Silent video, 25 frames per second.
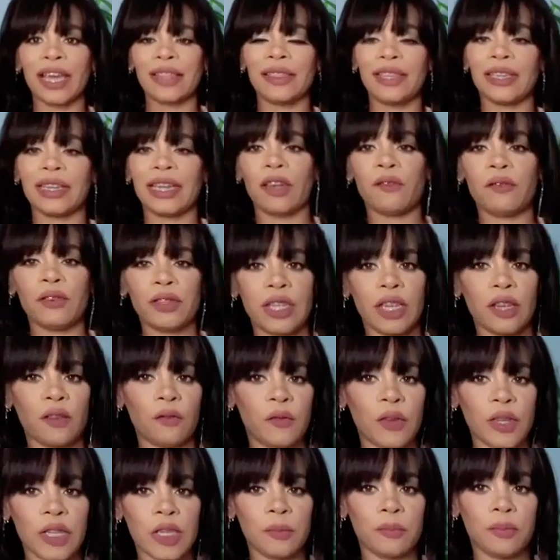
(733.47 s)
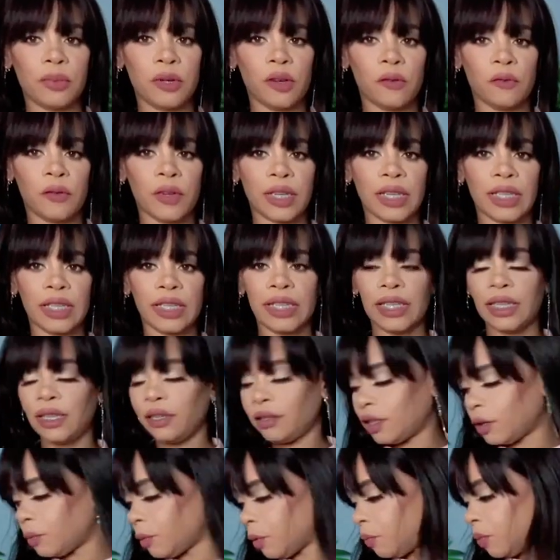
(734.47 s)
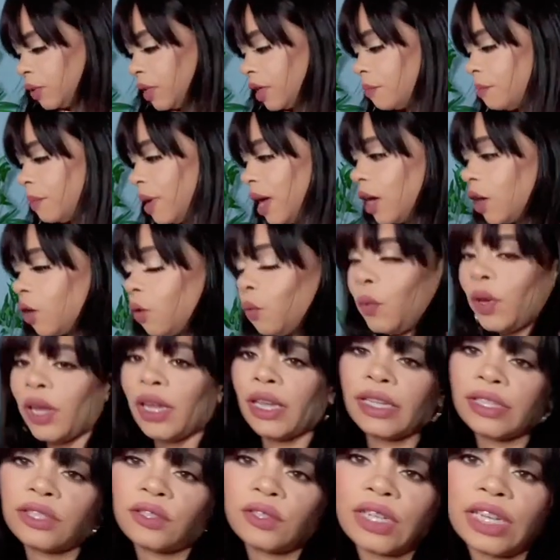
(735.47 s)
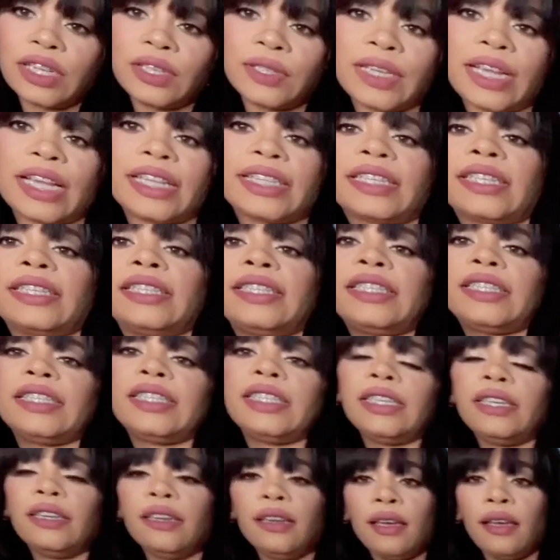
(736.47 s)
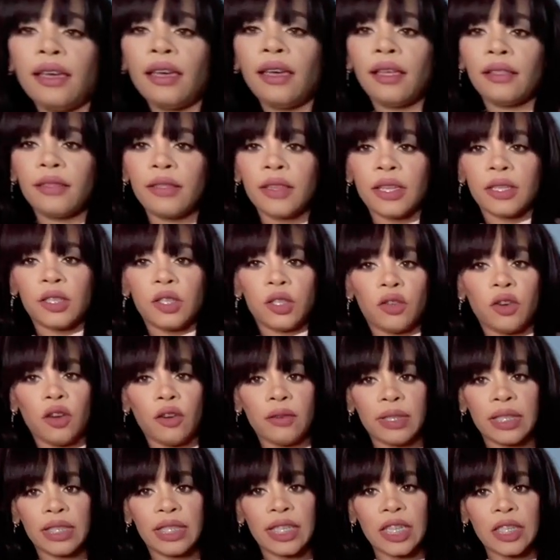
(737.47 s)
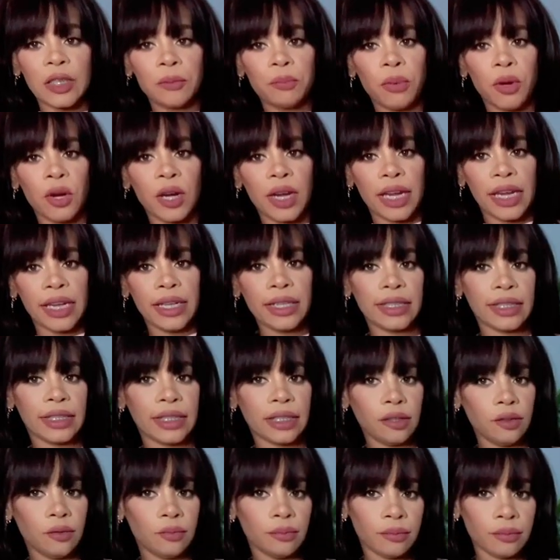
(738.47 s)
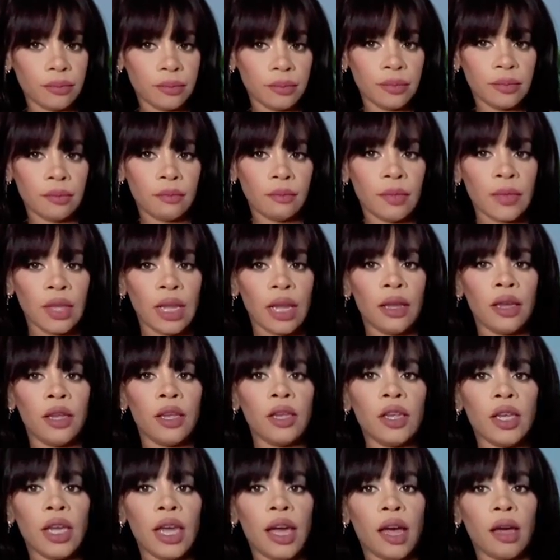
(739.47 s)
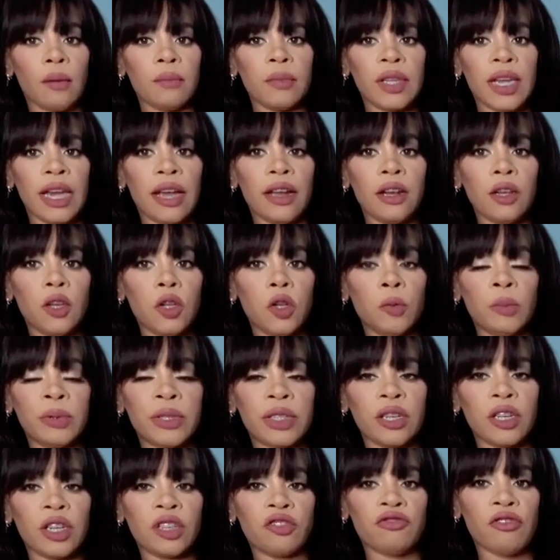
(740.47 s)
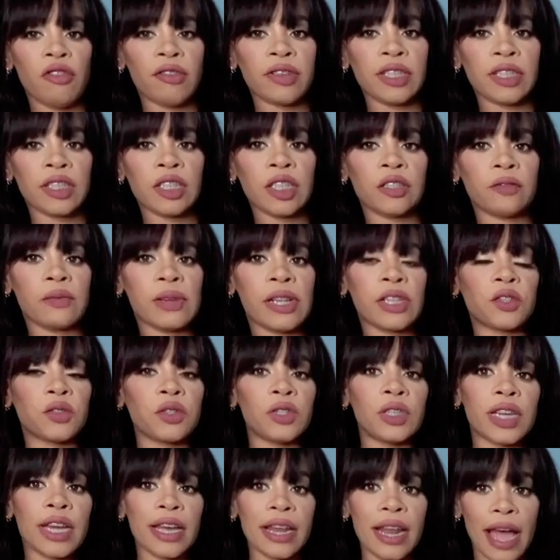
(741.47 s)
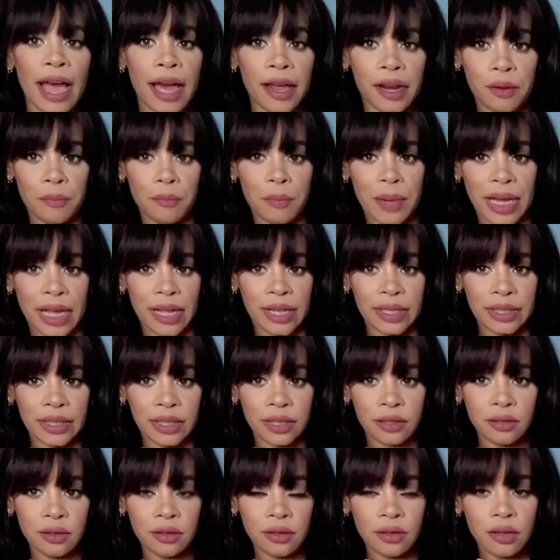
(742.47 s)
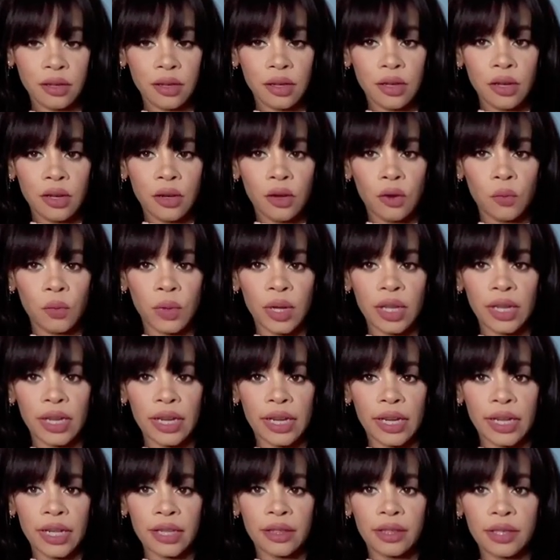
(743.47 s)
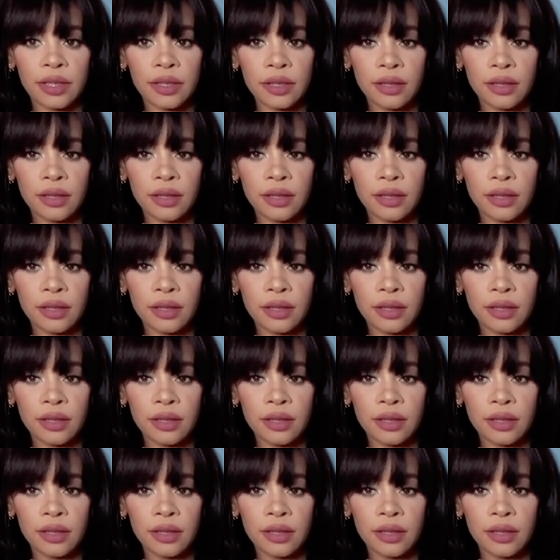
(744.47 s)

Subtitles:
think everything fits perfectly. Let me put the bag away so that you guys can see. The trousers has pockets. There are loops on the trousers as well, so you can add a belt with it,